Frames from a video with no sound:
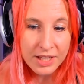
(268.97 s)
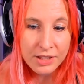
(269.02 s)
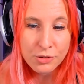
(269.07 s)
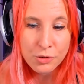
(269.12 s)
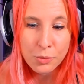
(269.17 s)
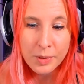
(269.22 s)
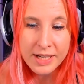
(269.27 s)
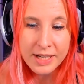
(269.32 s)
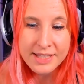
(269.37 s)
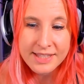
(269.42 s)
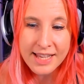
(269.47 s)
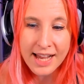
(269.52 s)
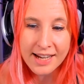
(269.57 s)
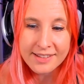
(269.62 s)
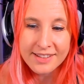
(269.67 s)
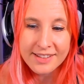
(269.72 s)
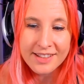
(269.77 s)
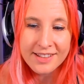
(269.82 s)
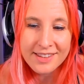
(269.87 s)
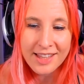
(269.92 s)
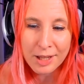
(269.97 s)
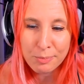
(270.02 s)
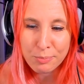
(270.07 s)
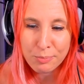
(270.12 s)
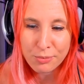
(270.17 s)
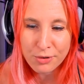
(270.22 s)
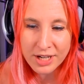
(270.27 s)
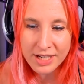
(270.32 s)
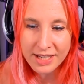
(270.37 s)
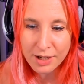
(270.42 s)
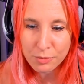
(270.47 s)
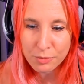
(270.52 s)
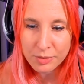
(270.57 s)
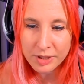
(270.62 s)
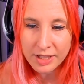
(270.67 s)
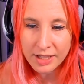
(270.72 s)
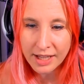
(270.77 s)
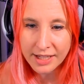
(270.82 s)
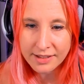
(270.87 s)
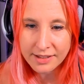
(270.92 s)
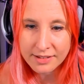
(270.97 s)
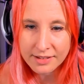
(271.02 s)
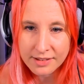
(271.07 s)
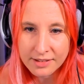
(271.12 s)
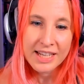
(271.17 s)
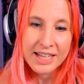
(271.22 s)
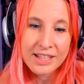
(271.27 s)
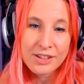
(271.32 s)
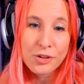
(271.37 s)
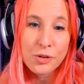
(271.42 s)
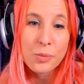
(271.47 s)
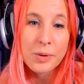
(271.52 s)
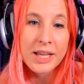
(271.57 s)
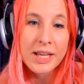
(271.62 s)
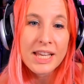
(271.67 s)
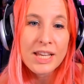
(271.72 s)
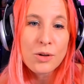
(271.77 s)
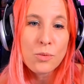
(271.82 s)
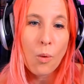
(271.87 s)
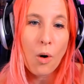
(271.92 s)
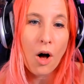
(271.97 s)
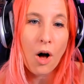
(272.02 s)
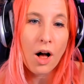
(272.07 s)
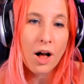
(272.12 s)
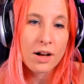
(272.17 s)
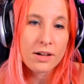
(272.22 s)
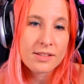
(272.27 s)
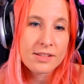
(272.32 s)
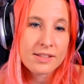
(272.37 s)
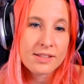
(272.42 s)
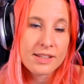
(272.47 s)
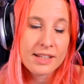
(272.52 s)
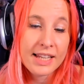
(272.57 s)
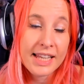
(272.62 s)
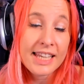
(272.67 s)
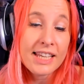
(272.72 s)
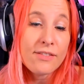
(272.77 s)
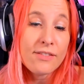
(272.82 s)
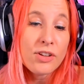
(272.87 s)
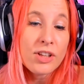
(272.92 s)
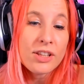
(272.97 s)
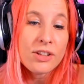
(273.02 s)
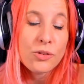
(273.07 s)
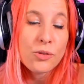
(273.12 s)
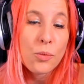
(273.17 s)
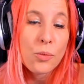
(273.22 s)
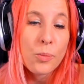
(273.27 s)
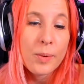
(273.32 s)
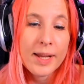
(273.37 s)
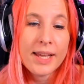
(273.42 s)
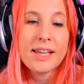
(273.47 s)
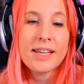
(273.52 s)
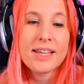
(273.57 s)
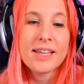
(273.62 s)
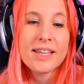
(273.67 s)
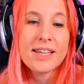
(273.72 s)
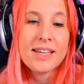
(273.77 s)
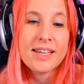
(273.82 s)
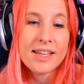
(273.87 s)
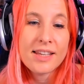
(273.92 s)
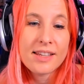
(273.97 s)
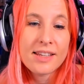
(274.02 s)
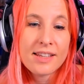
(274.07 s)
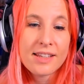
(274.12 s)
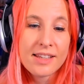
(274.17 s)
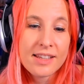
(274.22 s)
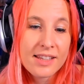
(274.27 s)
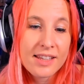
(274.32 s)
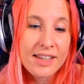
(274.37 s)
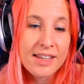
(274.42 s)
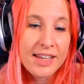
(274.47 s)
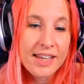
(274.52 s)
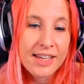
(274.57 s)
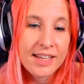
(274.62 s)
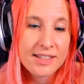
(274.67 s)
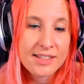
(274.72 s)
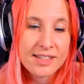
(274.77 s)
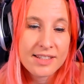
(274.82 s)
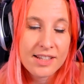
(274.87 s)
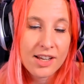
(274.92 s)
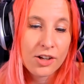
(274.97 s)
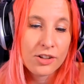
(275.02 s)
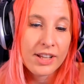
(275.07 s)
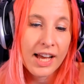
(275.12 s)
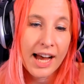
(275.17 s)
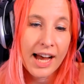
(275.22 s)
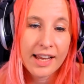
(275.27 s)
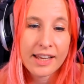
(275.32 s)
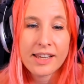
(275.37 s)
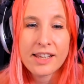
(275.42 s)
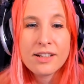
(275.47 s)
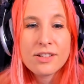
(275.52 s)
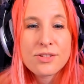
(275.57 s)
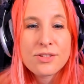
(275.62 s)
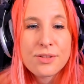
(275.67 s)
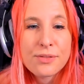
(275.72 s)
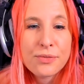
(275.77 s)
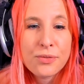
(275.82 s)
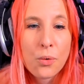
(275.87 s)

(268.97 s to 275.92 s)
in the way he's acting. That break, I really liked it. In the way he walks, like even in the way he, he is on high heels, of